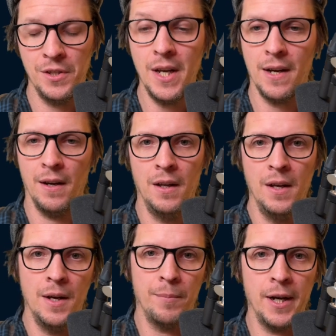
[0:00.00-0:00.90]
so yeah,
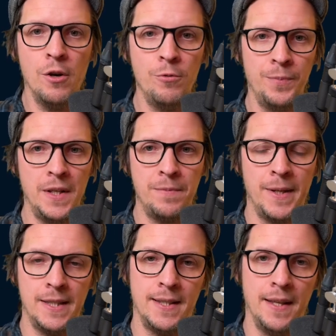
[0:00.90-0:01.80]
but I hope this
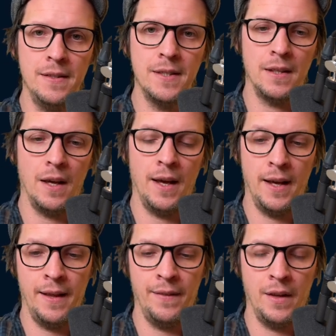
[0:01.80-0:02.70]
made sense
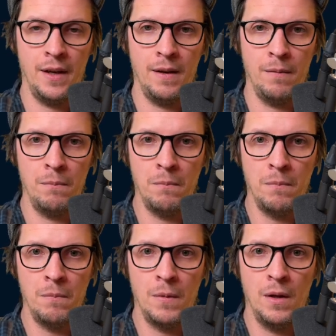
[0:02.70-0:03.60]
and um,
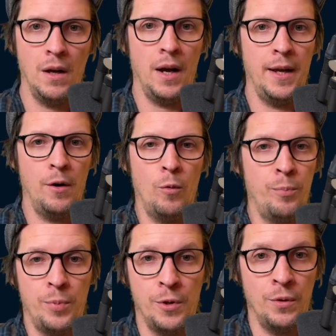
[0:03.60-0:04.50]
I
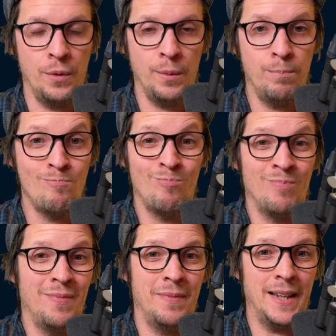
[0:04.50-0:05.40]
hope you
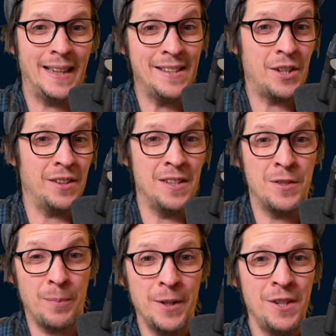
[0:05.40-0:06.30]
at least got
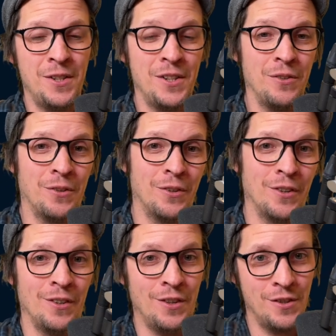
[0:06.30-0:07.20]
inspired
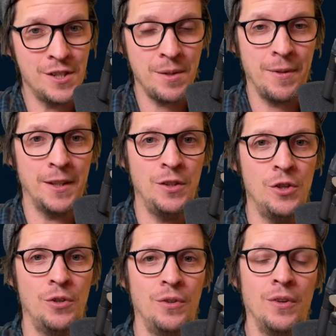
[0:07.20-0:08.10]
or learned something
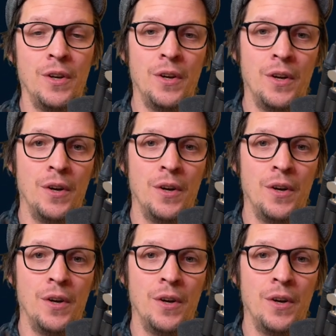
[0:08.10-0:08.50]
new